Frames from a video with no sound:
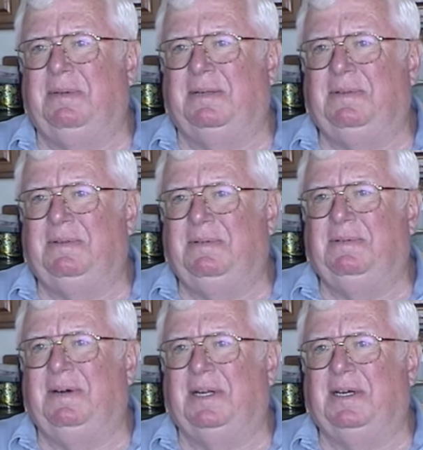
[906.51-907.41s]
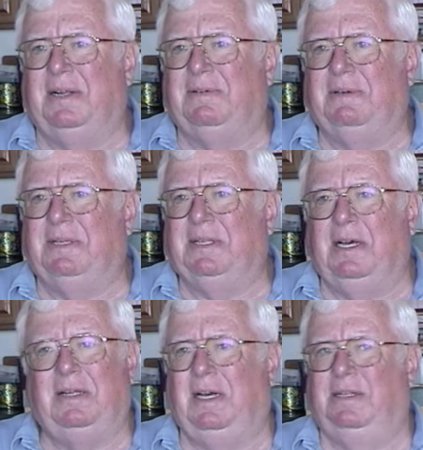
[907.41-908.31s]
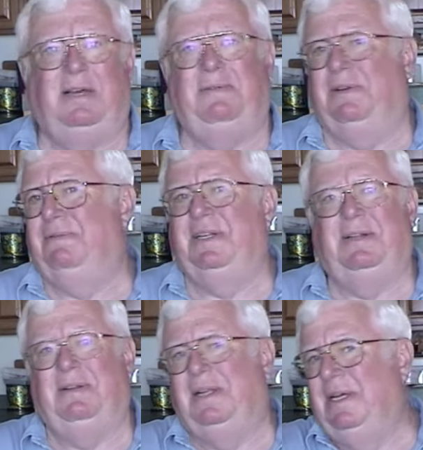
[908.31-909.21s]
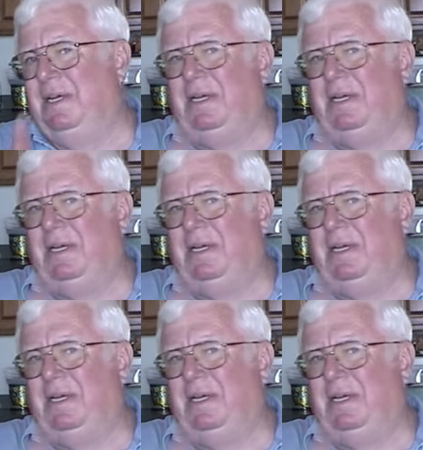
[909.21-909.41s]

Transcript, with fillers: He might want to cover it. But the other guy did. Even in,